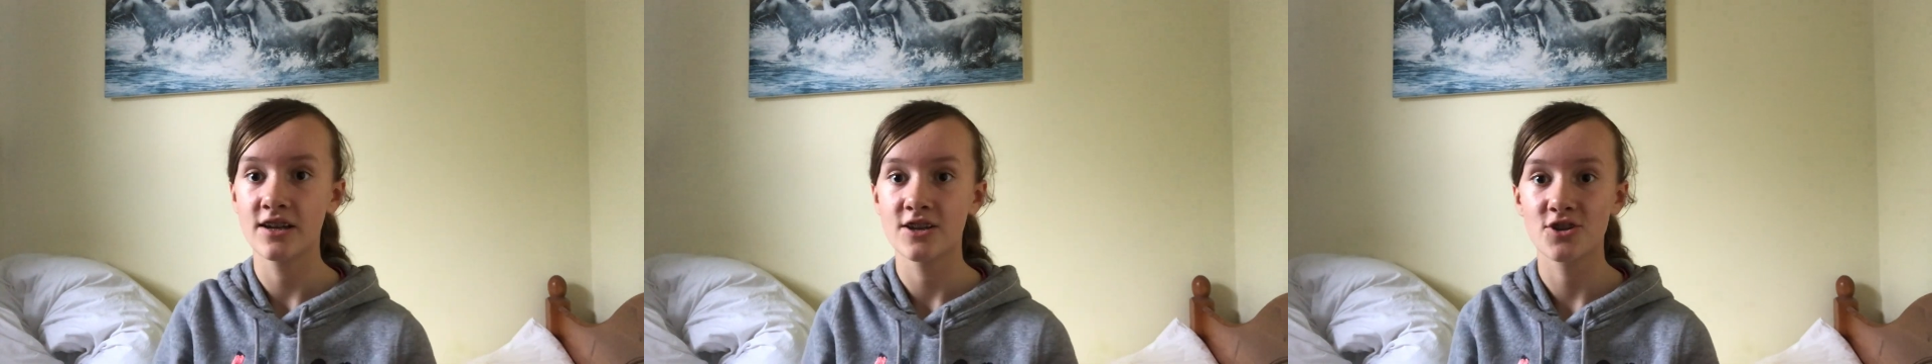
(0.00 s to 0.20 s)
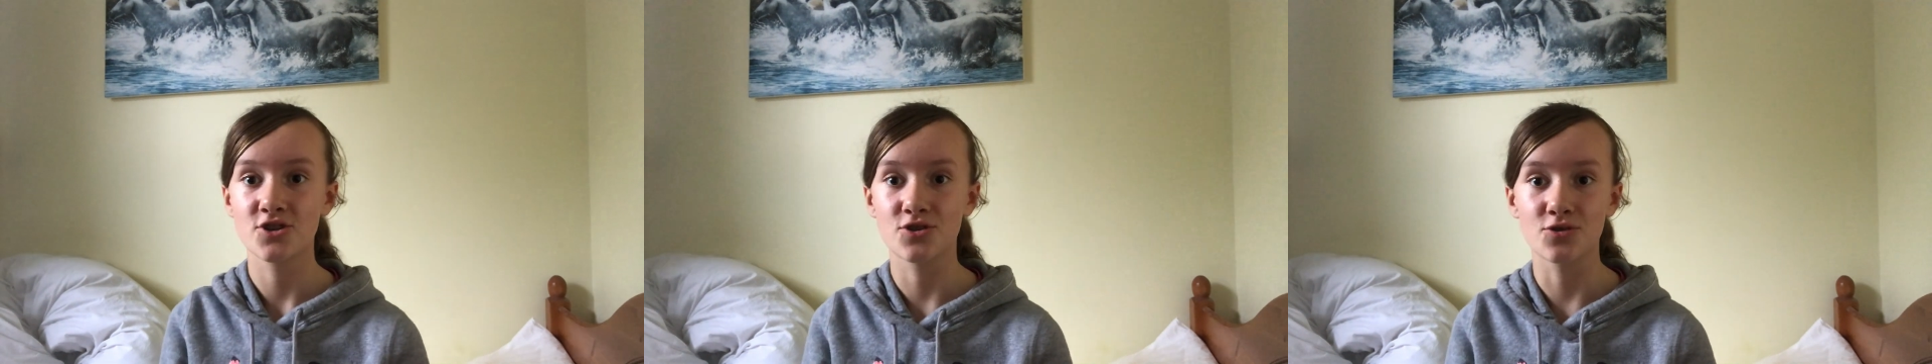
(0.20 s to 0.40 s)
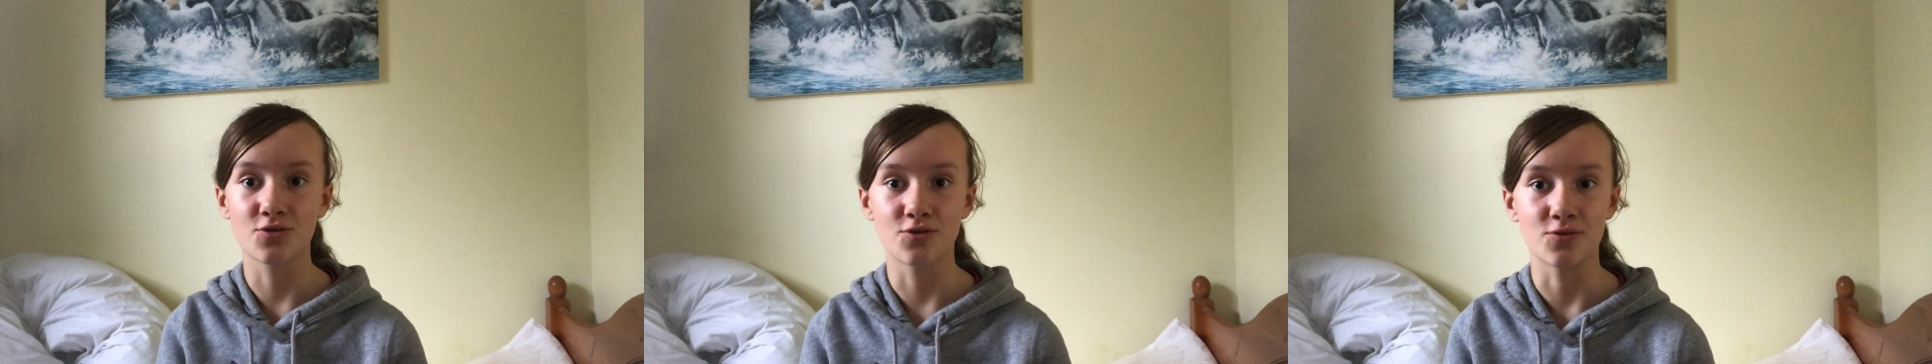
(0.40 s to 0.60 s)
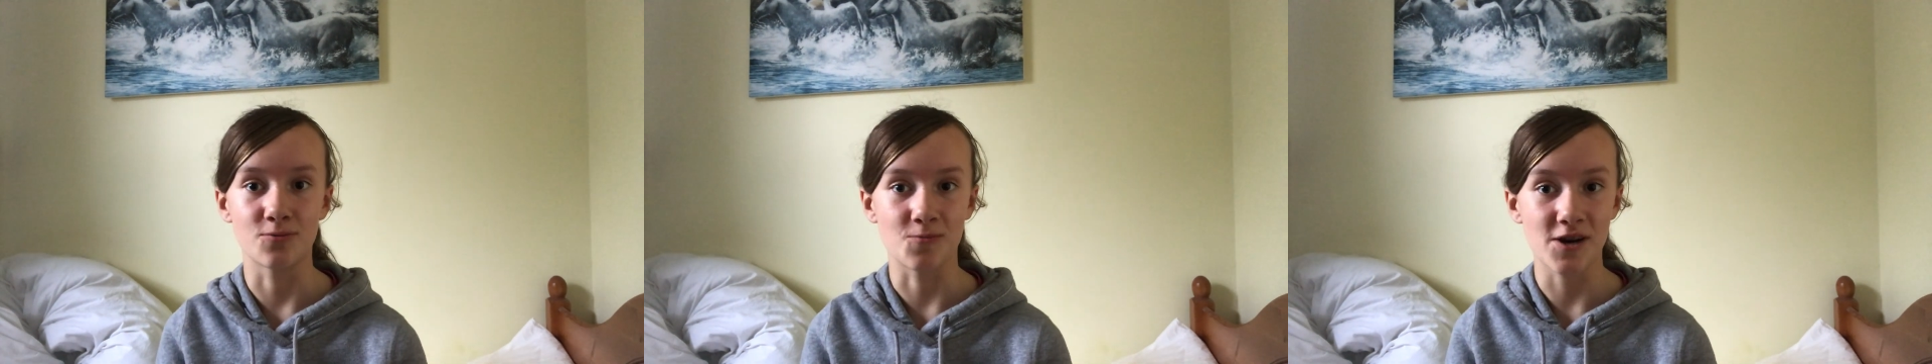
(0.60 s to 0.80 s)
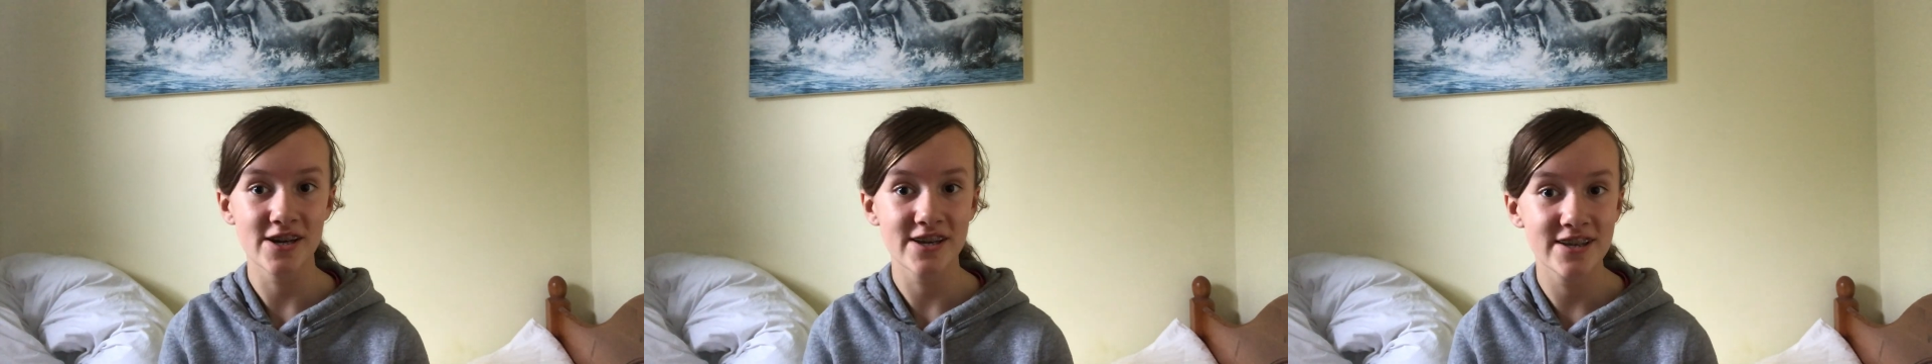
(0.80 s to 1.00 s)
So
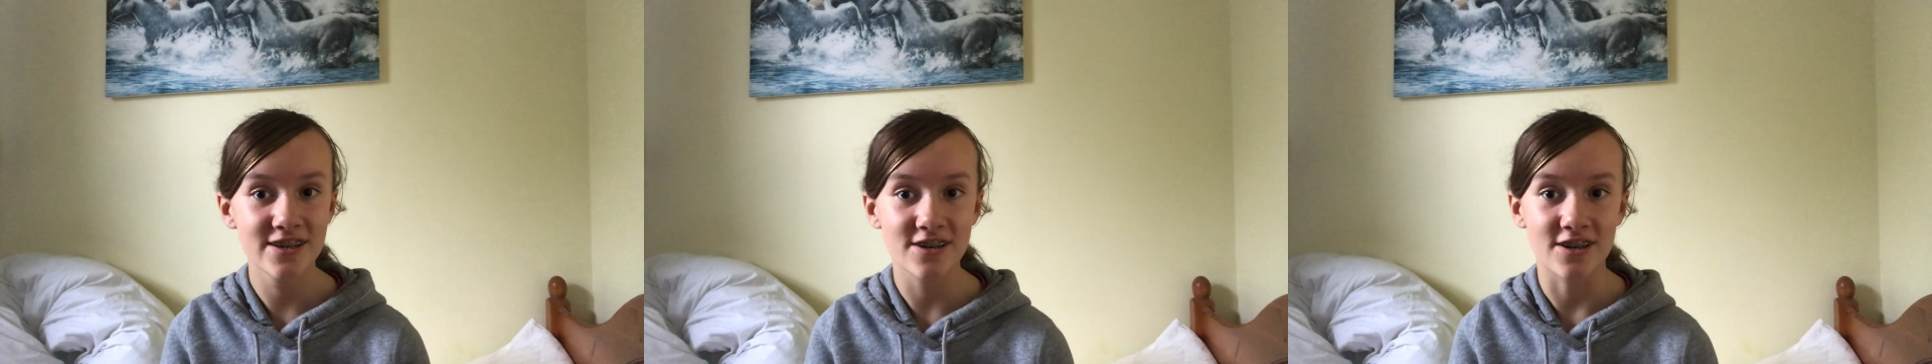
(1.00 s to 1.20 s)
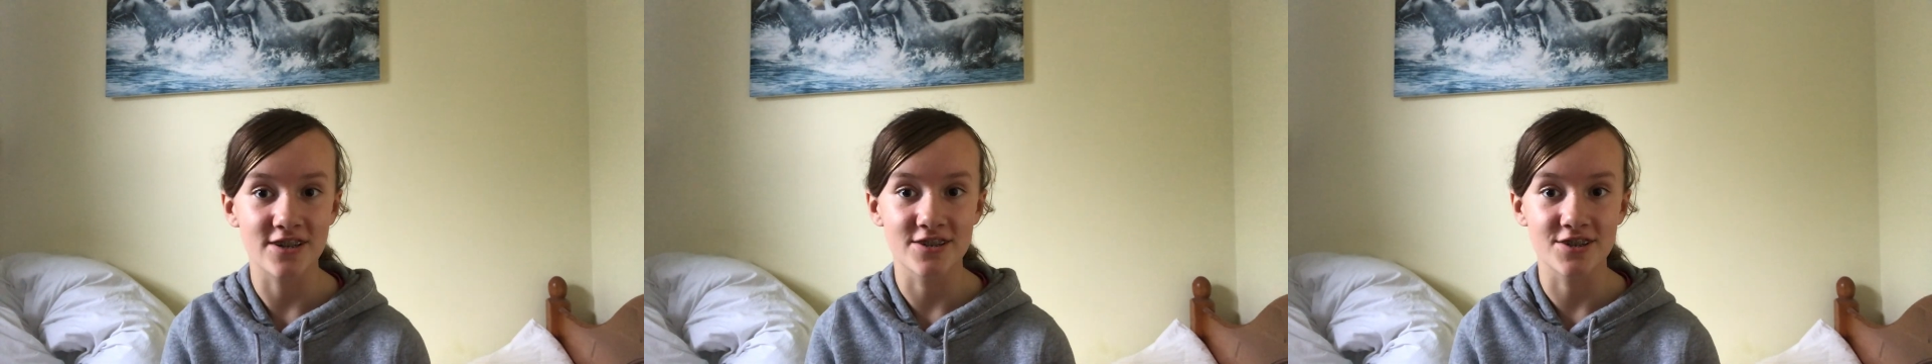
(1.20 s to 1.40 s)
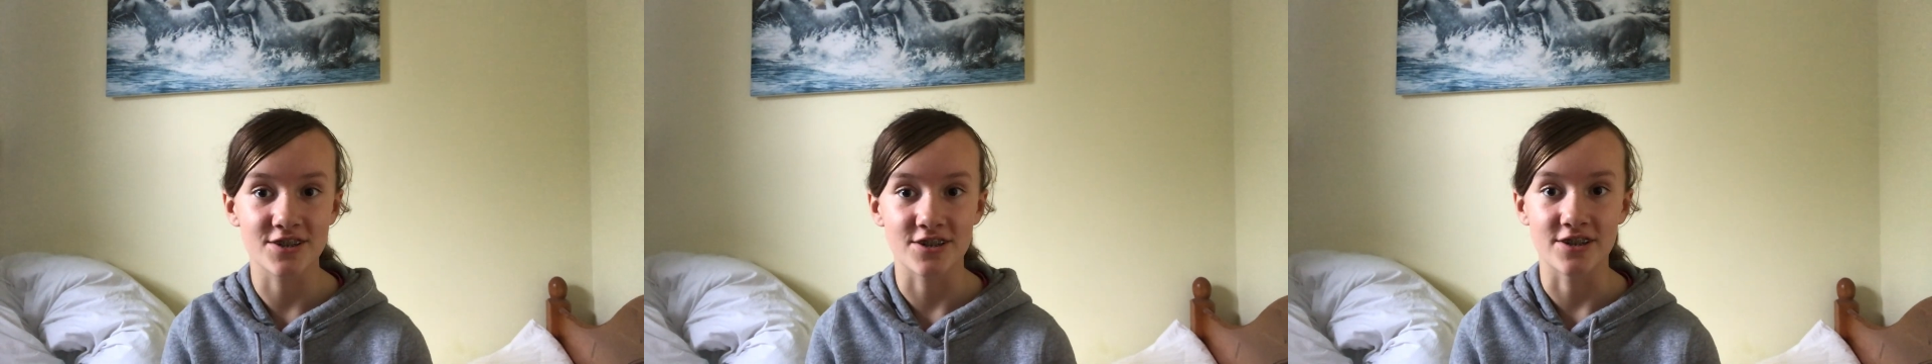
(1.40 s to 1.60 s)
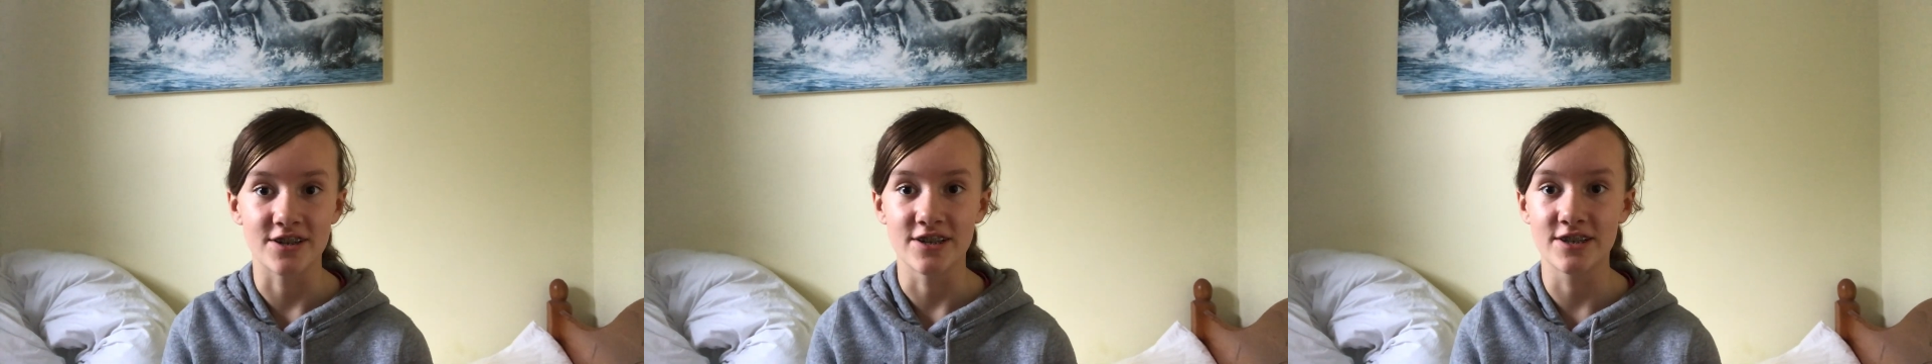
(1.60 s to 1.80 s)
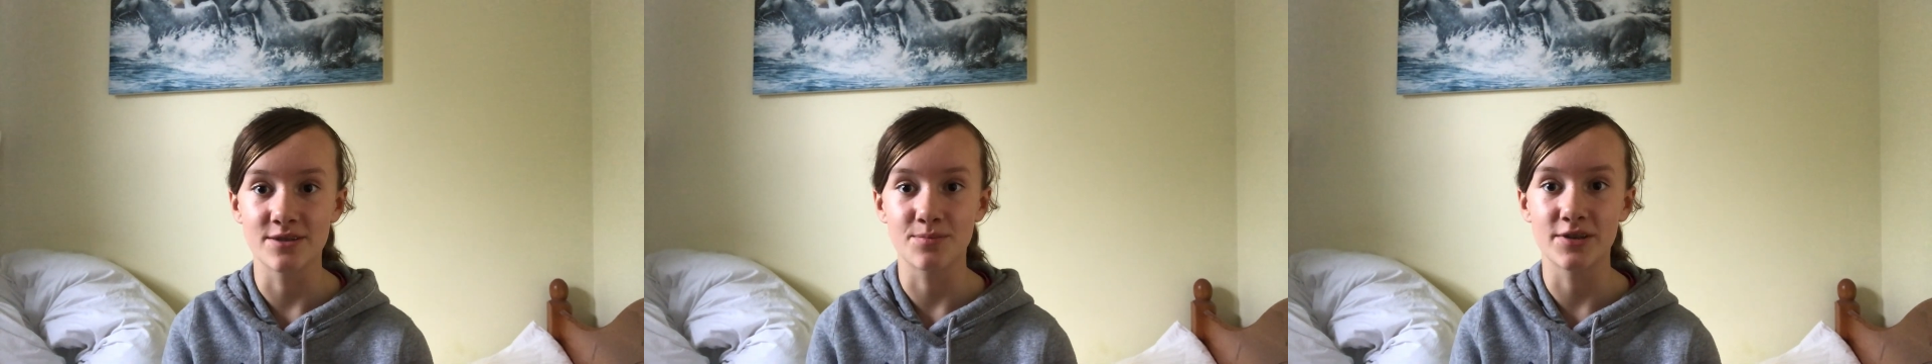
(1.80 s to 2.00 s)
Working Hunter
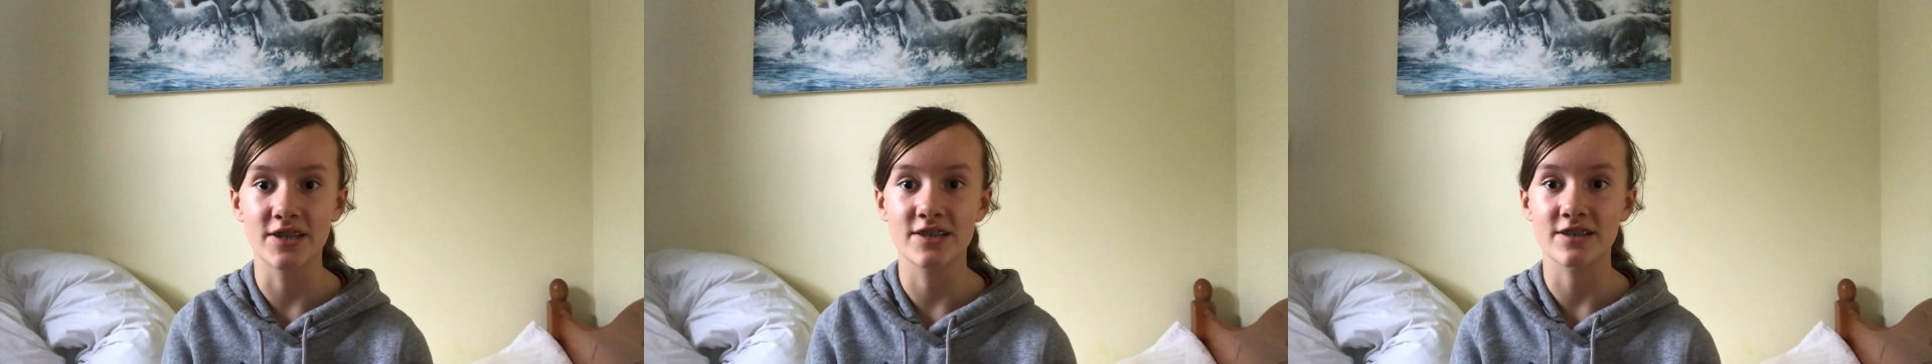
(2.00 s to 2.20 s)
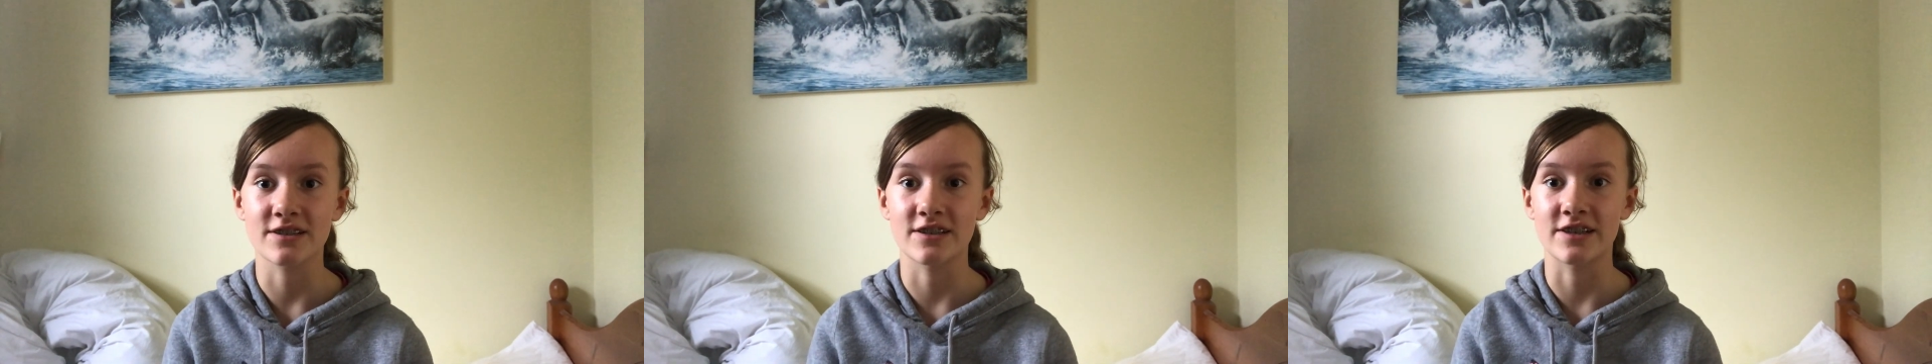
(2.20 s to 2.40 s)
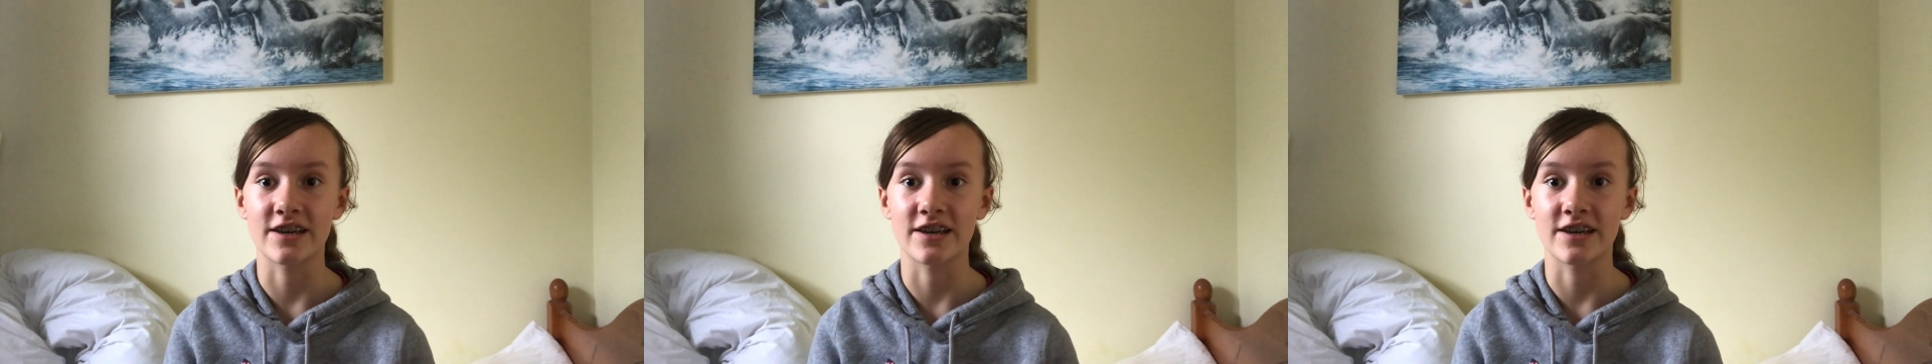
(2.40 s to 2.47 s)
is basically,